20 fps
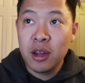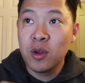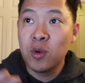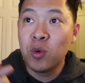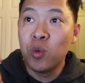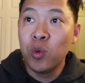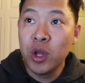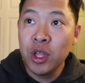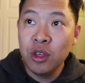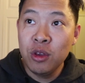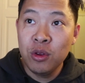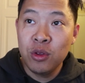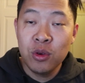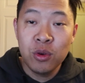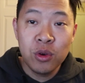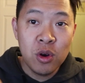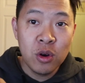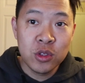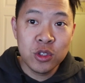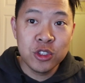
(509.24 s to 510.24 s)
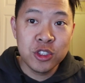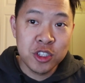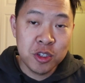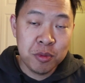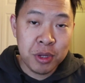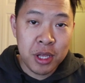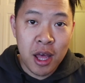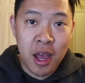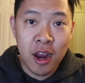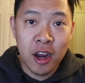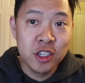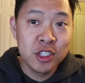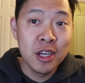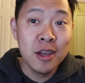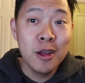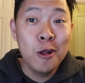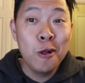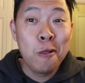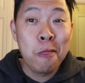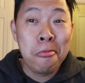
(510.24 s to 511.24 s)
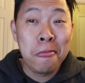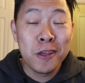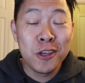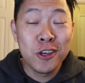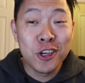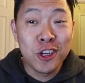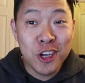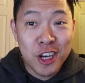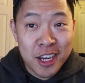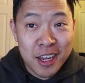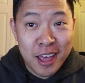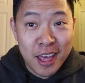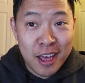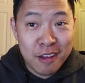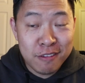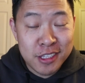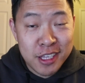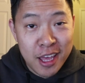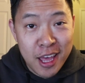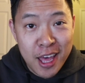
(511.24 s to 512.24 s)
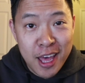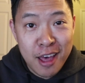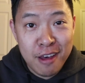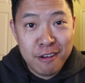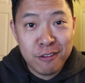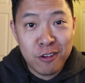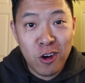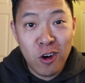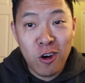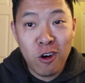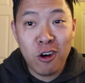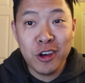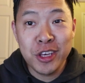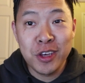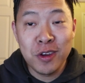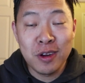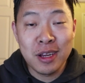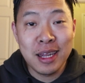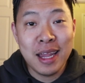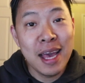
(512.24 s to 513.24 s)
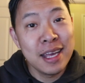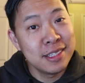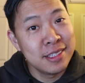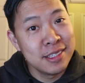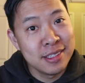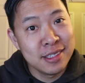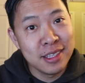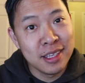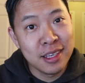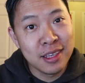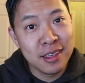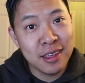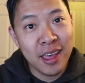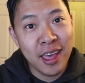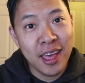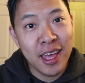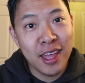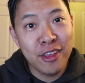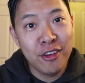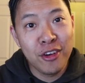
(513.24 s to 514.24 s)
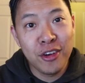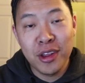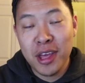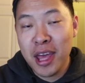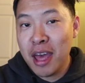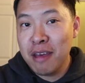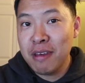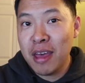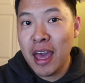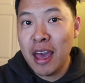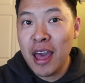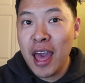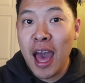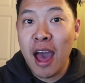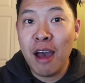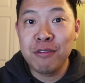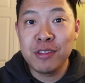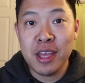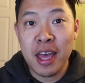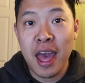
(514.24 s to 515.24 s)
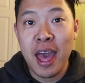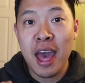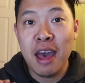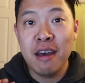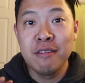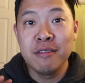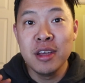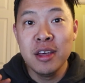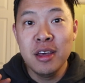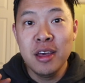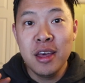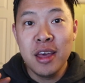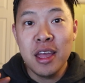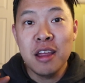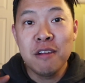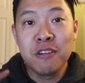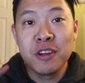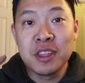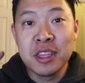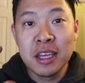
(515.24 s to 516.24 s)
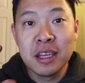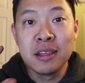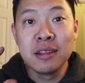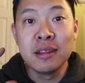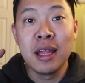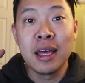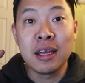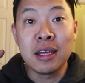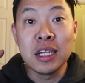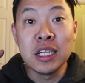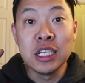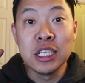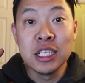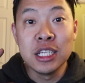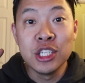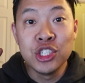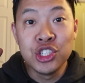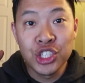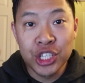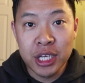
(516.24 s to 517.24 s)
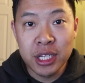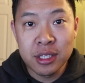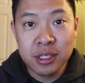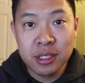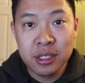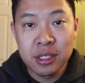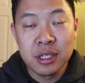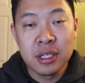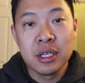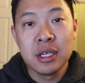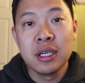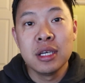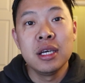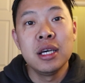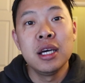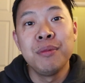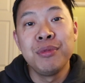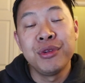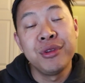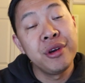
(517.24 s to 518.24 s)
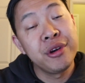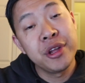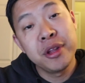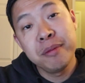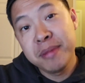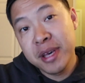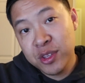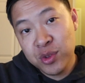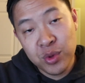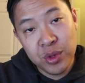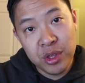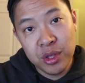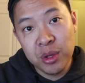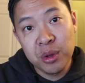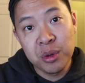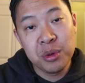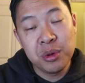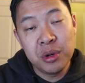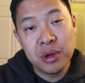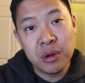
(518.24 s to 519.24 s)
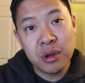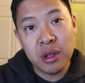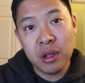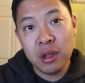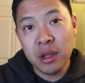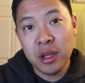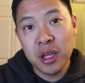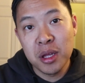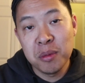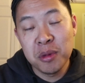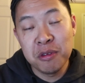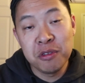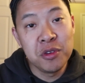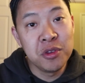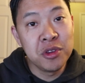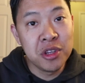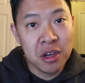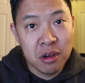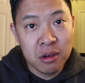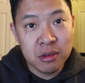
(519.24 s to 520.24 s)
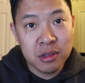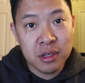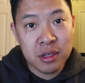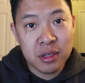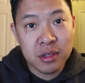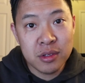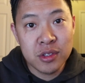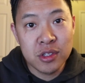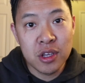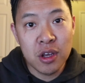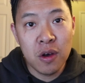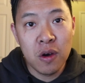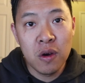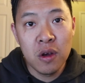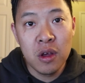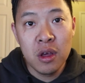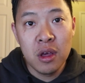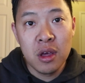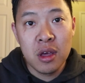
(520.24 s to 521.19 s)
when you do go to suppliers, you're going to have all your licensing, and you're going to have to have everything legit. They're not going to mess with you if you don't. So